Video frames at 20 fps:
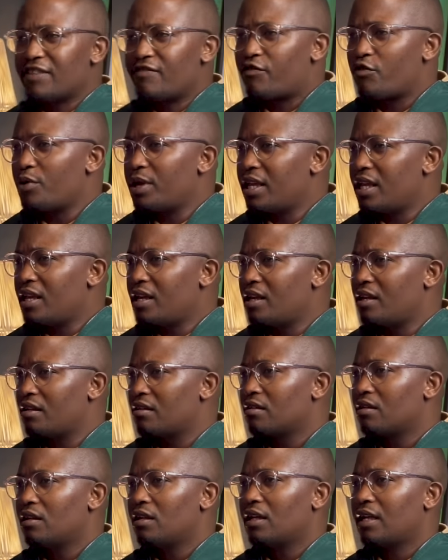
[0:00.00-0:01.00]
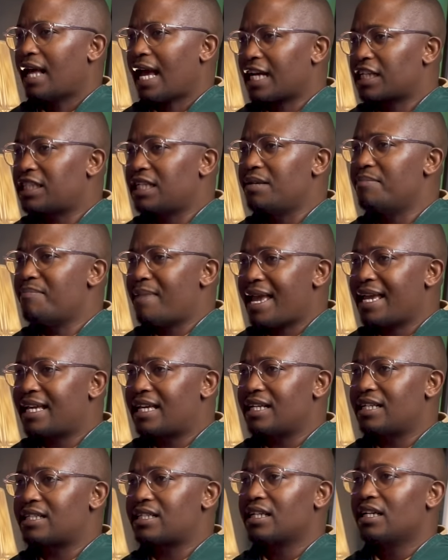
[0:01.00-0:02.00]
if we actually make
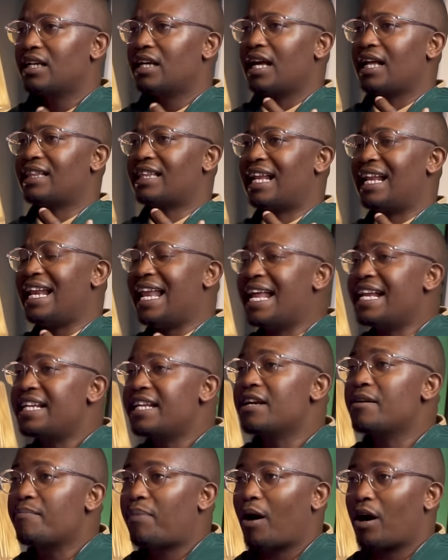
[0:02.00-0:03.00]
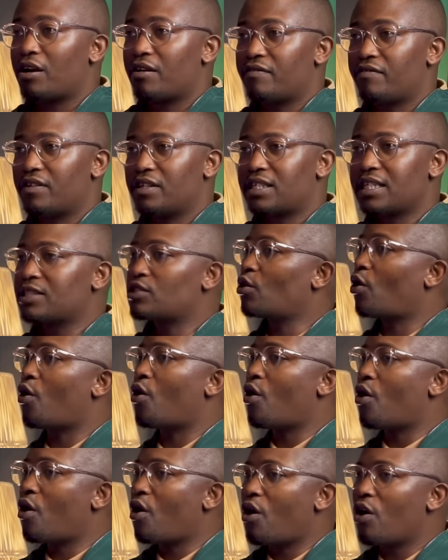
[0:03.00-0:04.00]
it, the lending part of it is
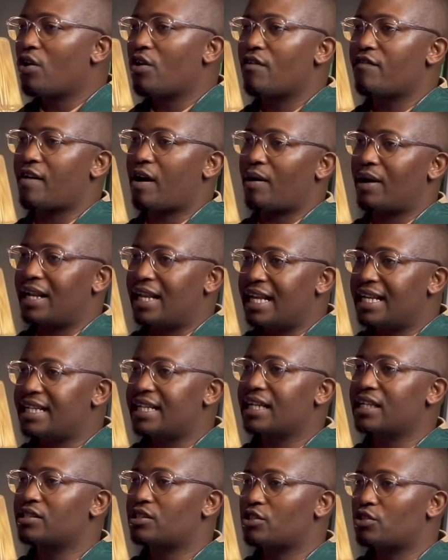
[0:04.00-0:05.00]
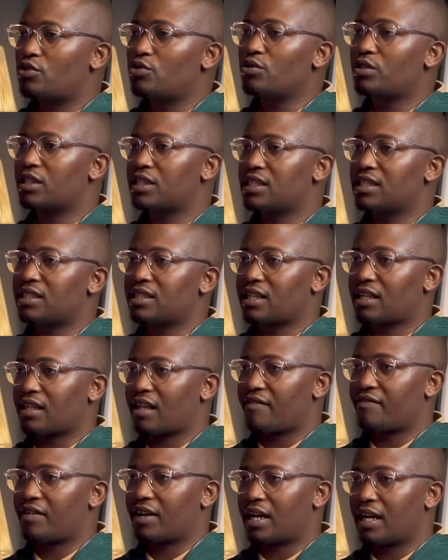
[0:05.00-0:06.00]
all of our lending institutions in South
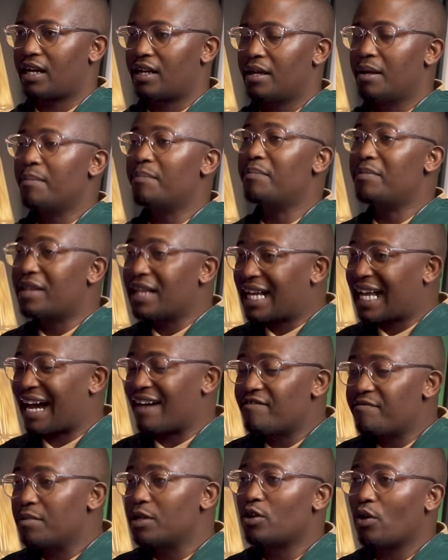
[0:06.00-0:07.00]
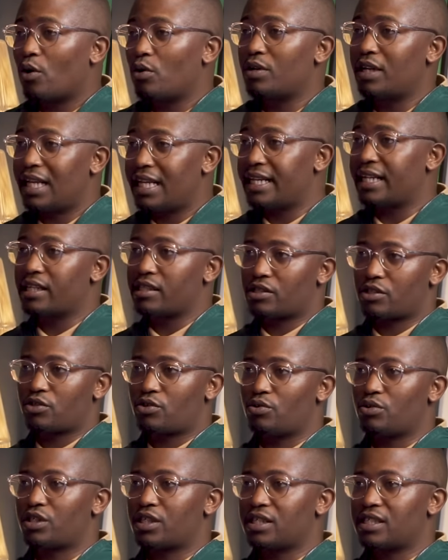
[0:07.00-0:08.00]
Africa, the government-owned lending
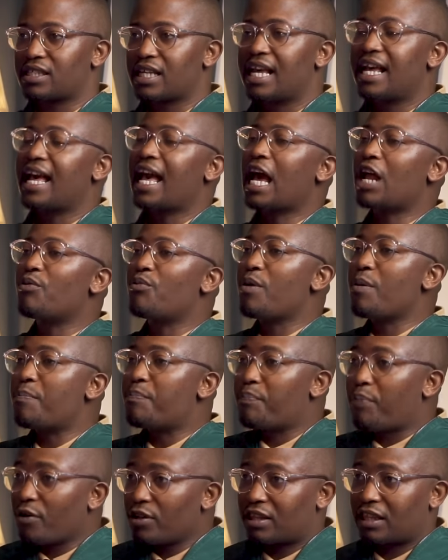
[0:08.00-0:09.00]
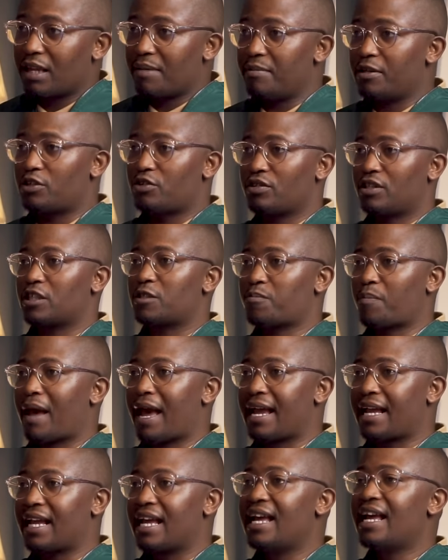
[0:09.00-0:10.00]
institutions, and we put them into this
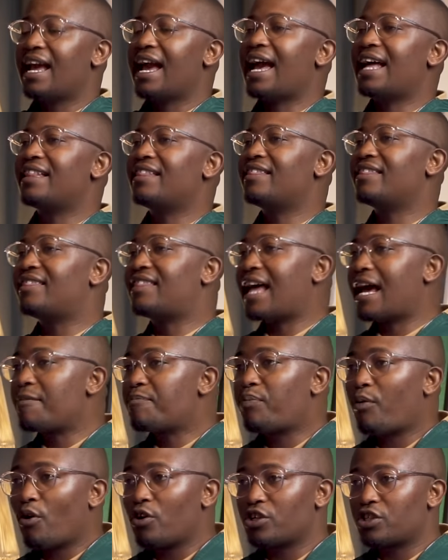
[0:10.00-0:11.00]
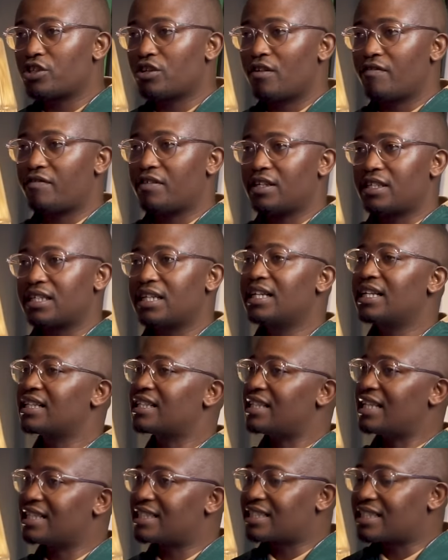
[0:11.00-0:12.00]
bank, and that portion of it
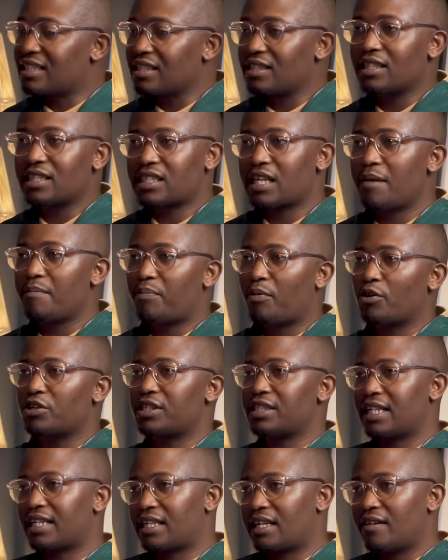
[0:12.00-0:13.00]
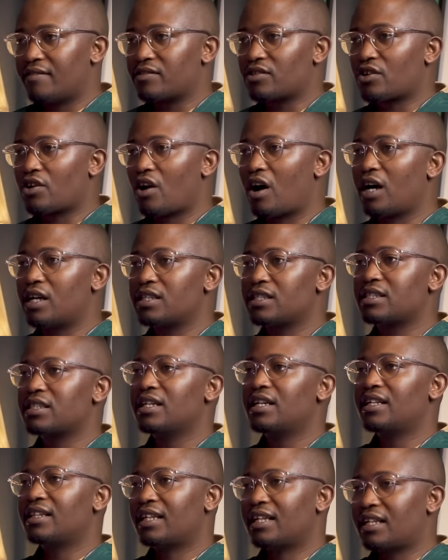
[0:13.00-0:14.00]
is still the same portion that gives grants,
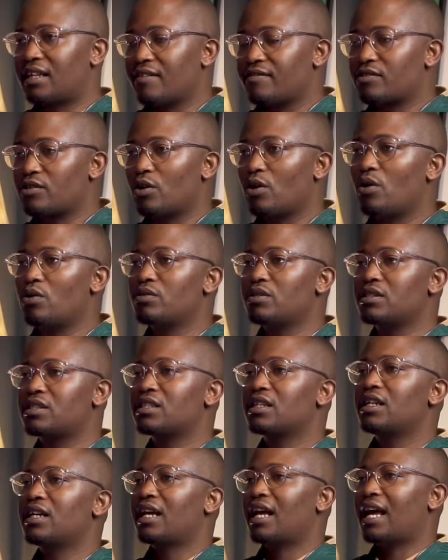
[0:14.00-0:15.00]
that gives loans,